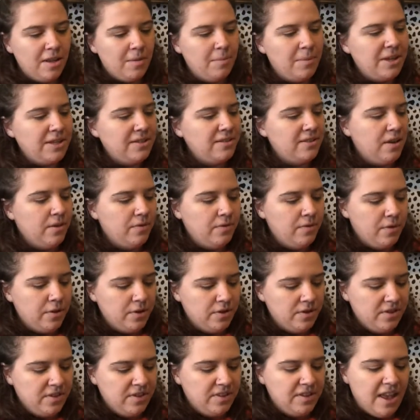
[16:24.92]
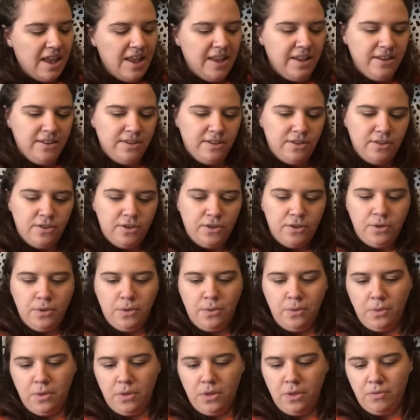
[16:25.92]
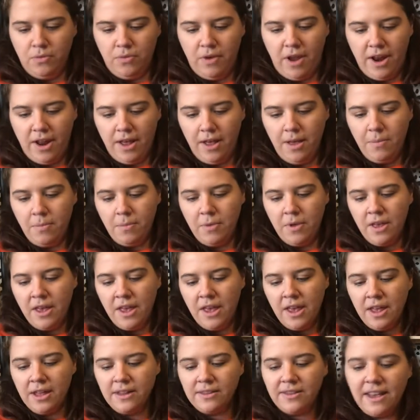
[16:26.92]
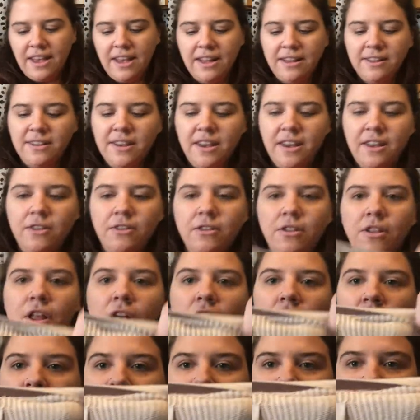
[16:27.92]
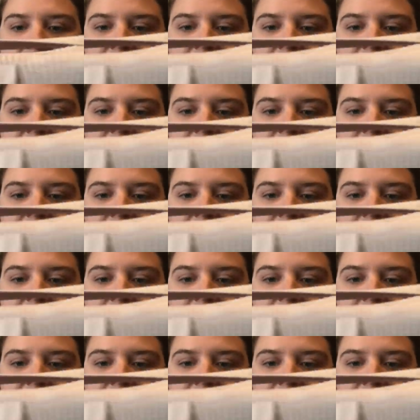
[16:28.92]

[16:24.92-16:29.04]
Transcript: myself or send to ThredUp. It's Ann Taylor Loft and